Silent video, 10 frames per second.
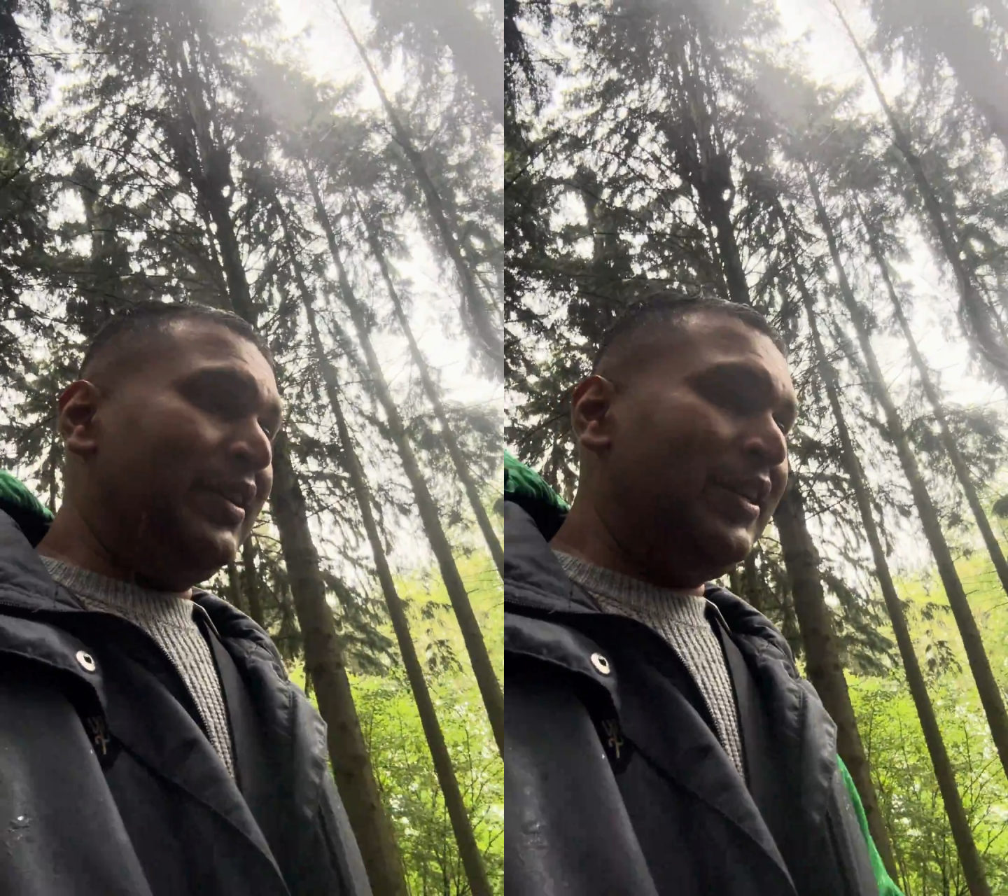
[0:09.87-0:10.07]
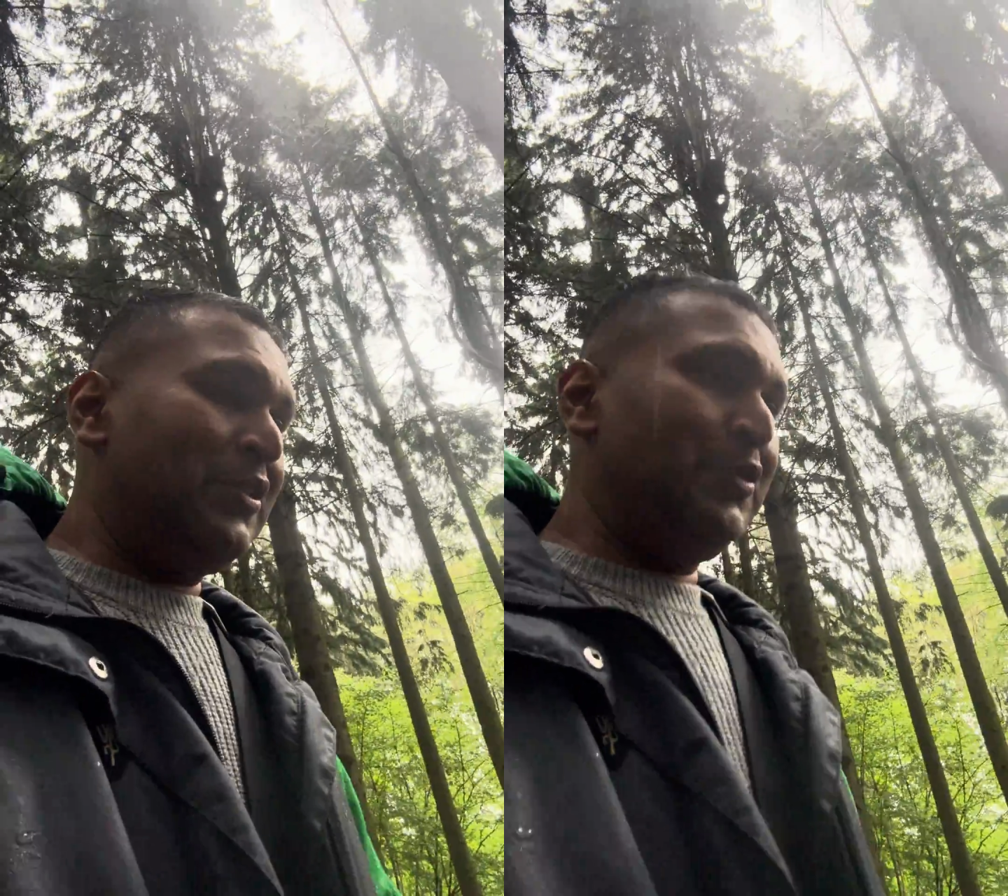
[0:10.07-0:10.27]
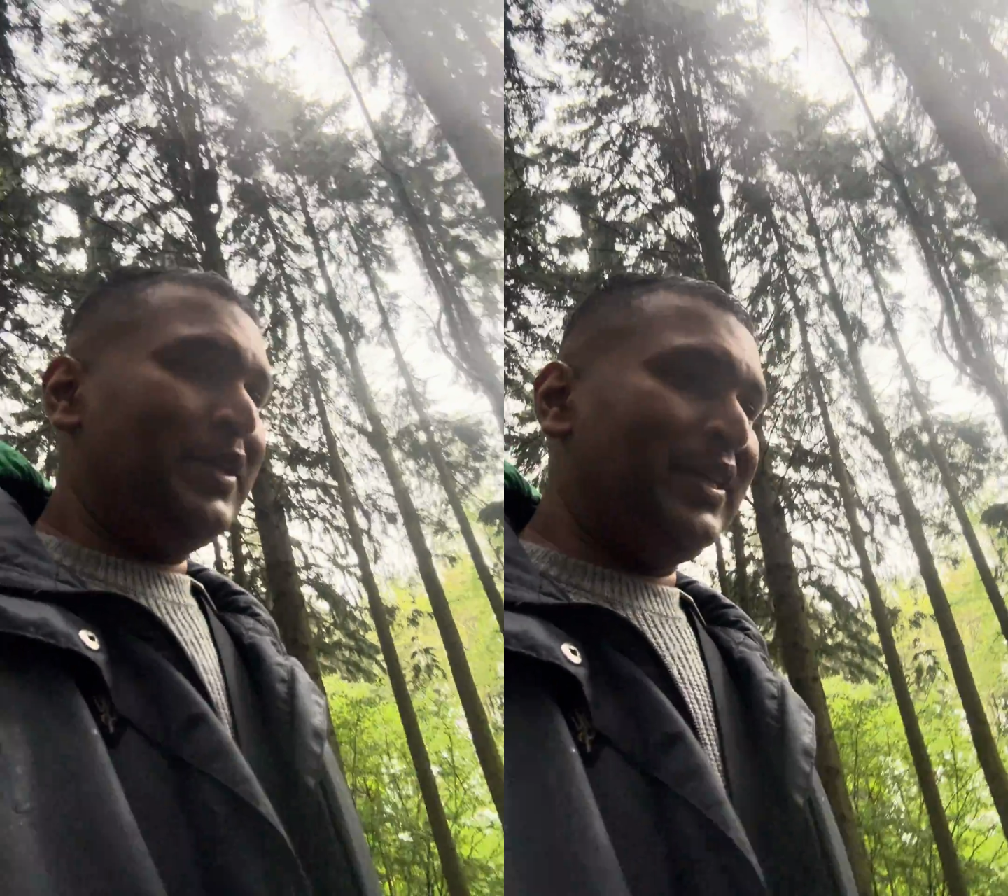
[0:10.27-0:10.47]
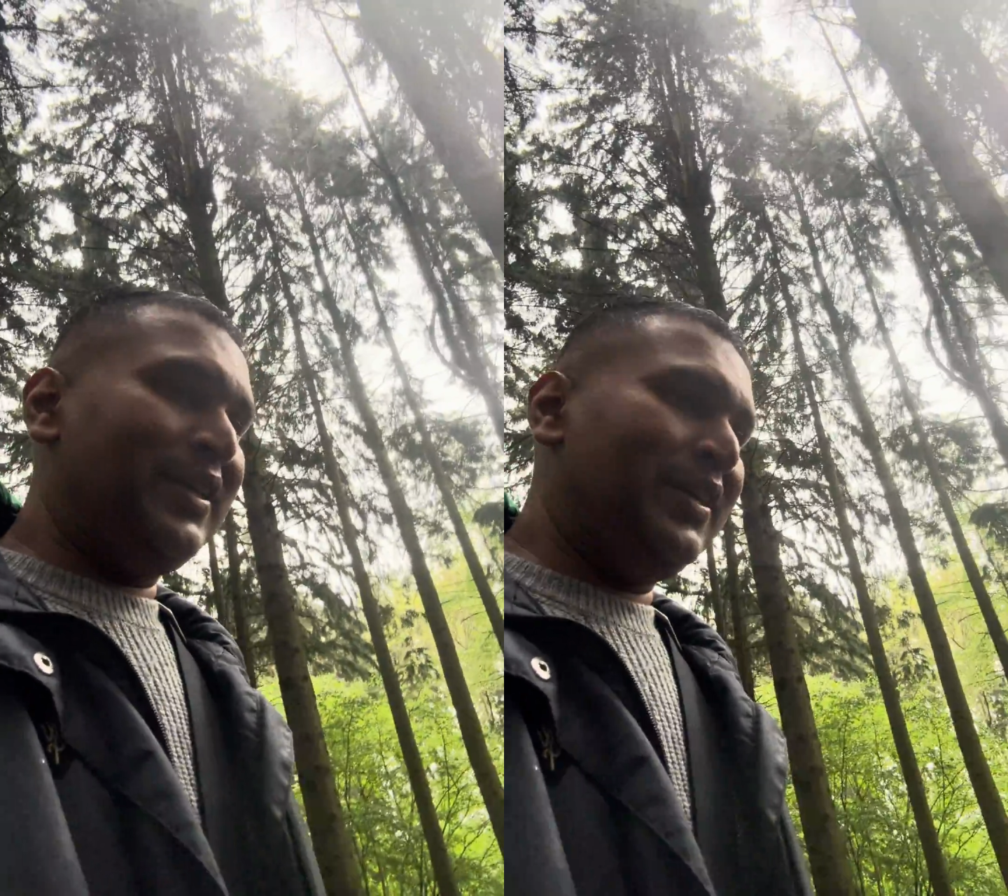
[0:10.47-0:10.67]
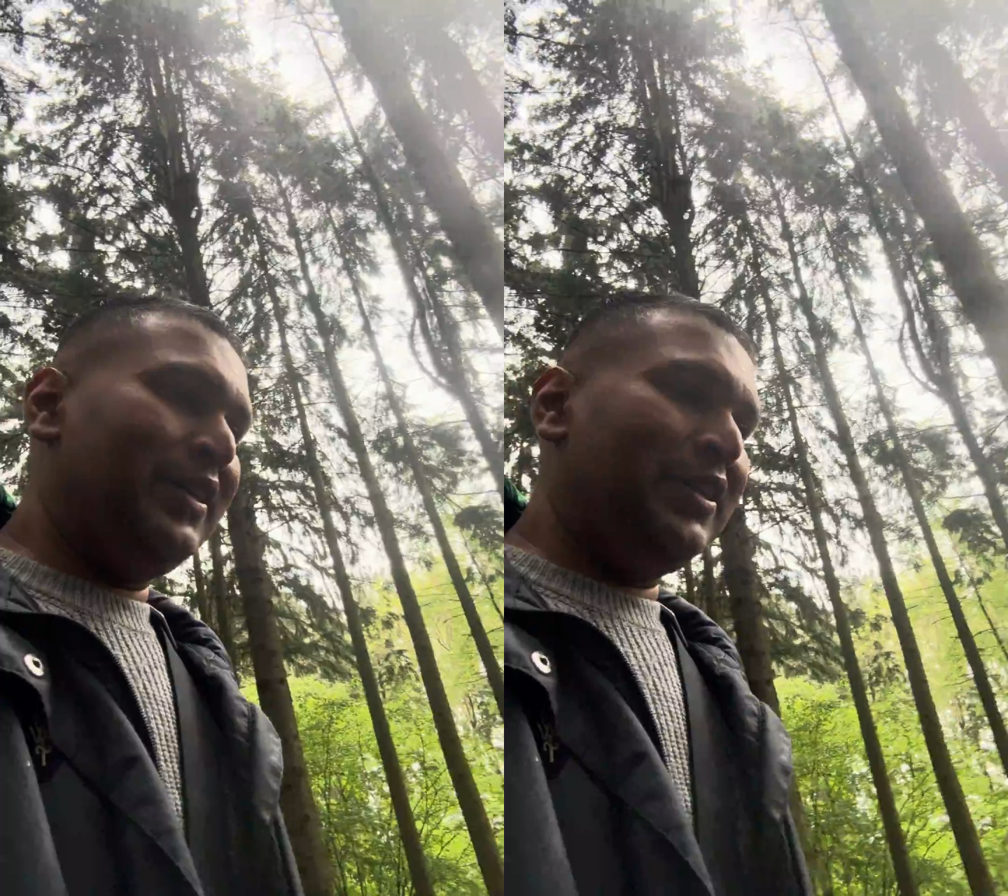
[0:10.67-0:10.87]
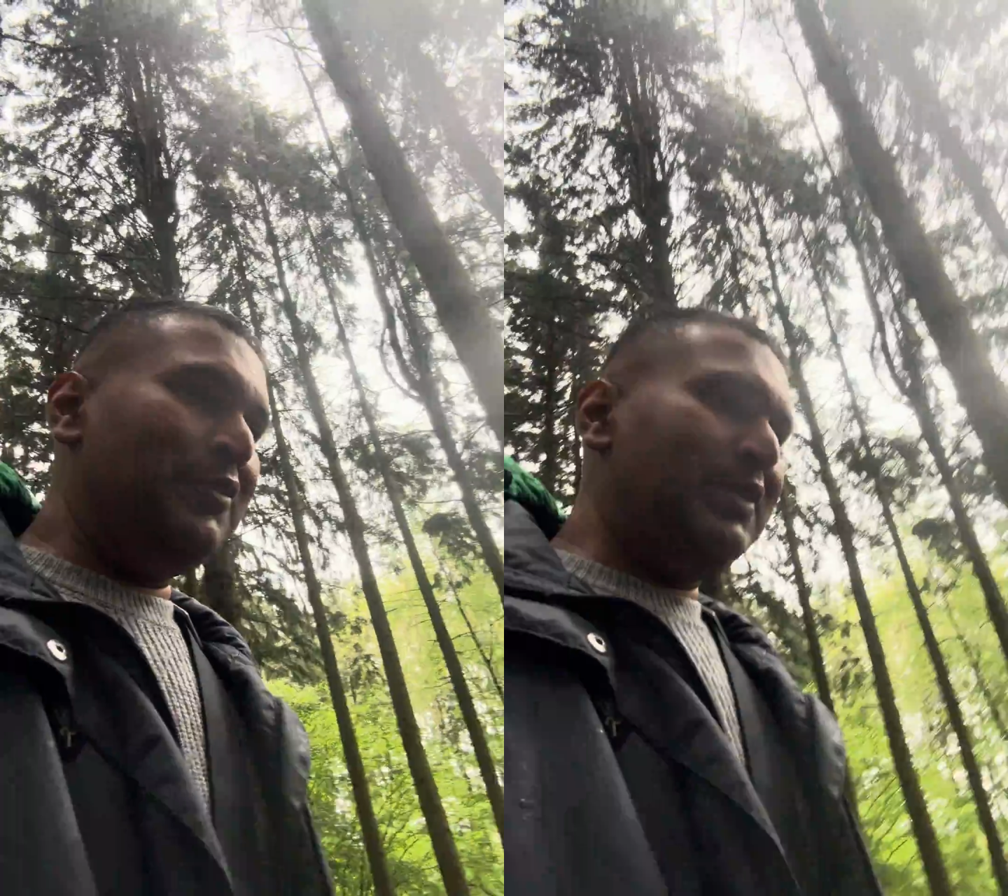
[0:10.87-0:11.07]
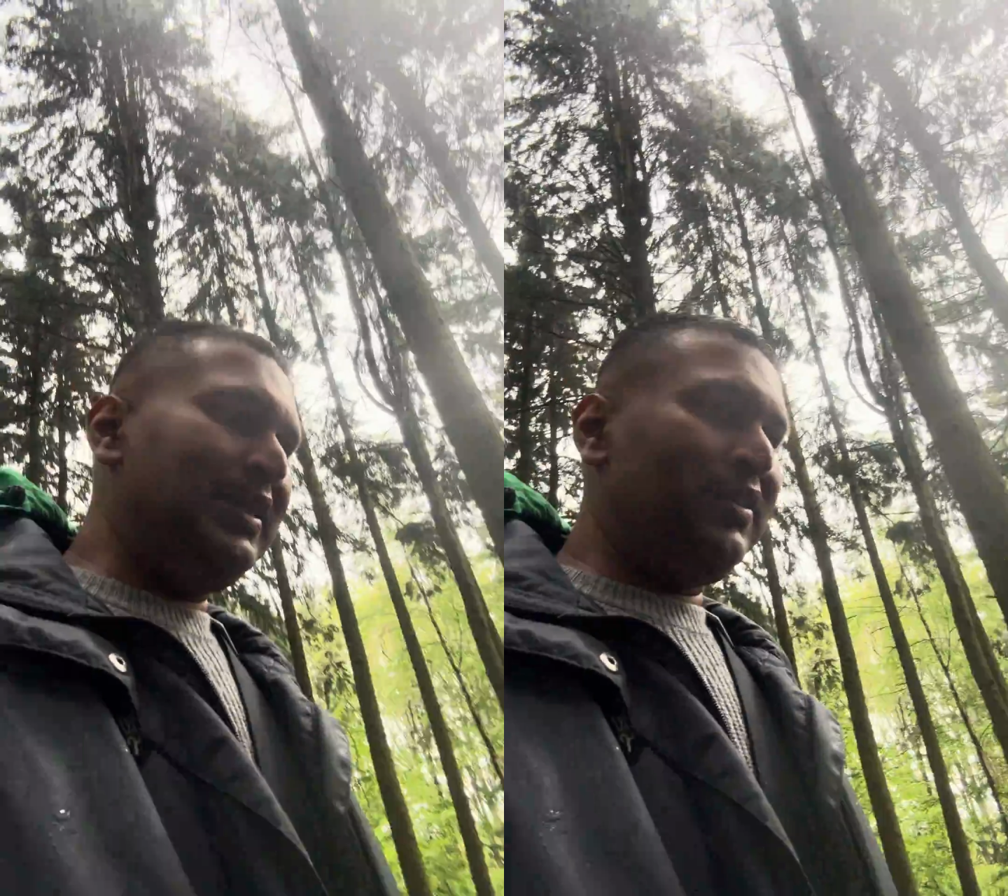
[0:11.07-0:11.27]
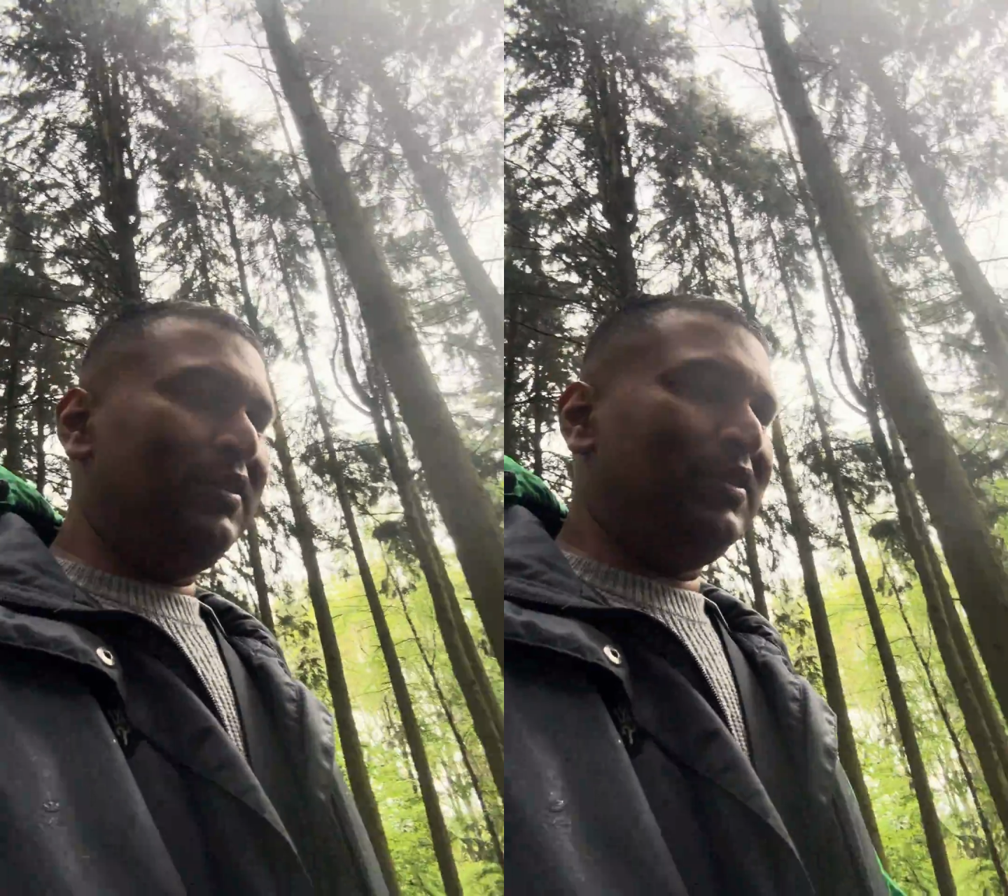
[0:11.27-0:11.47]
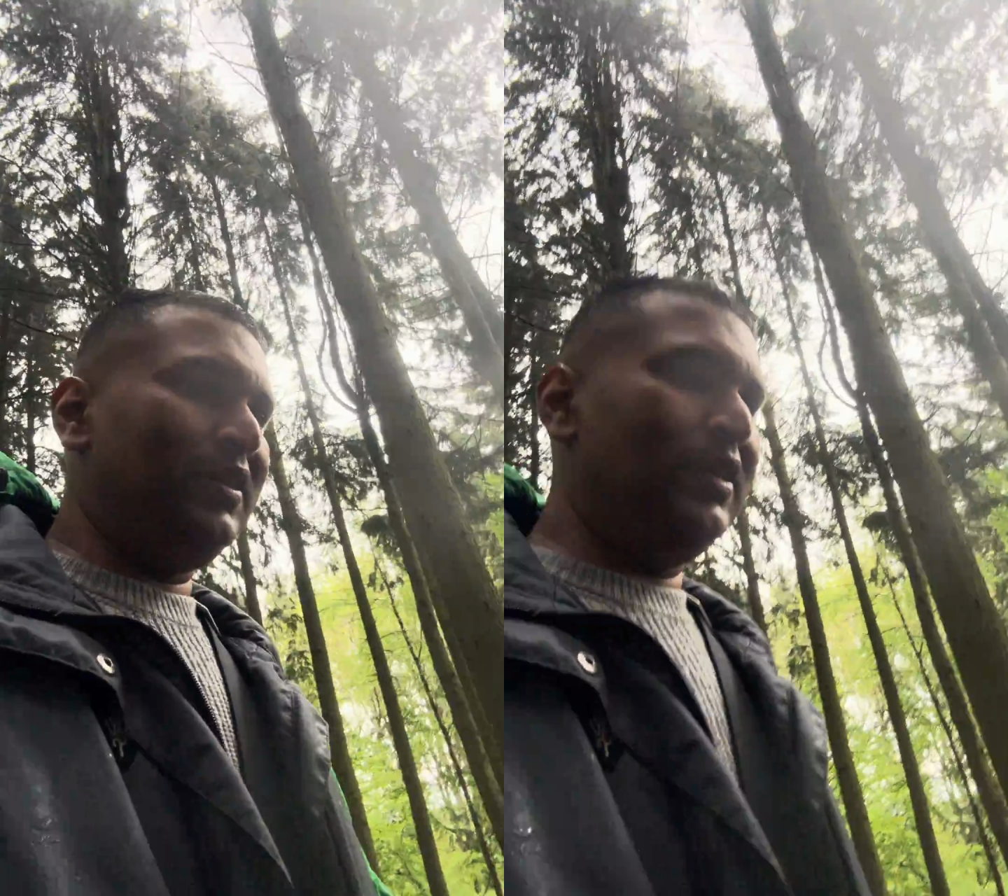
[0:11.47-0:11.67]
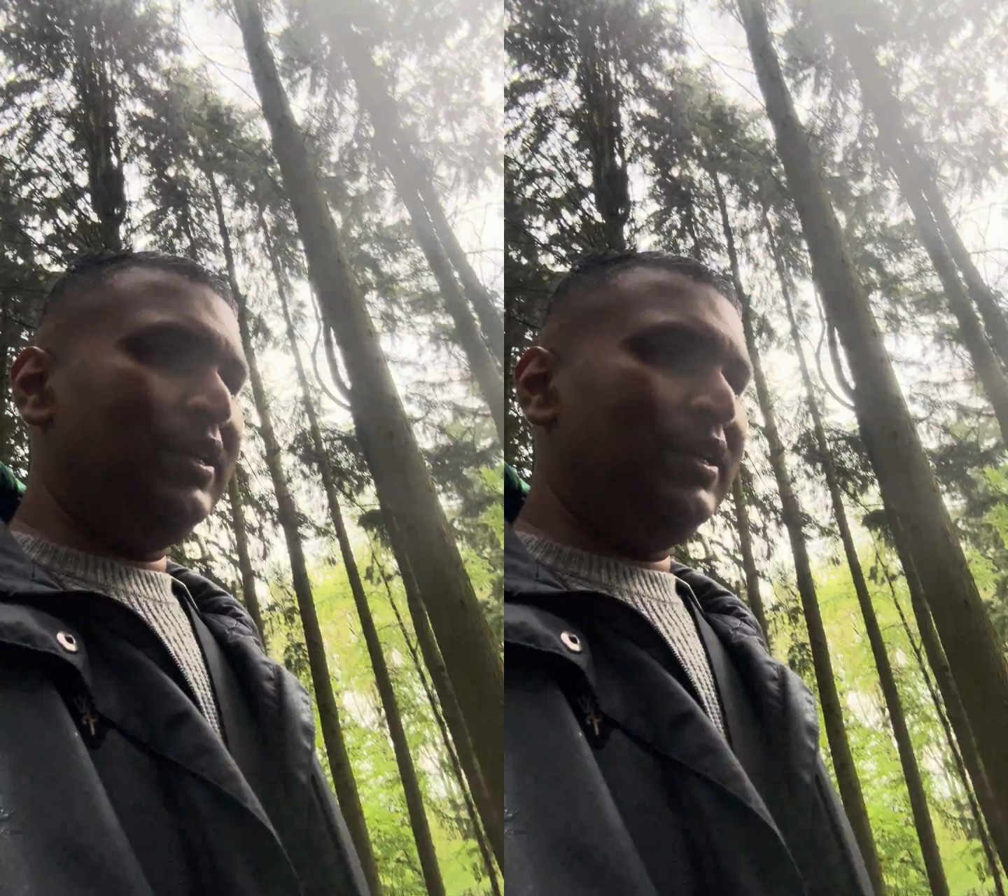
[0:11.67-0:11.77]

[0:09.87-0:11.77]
I thought do a little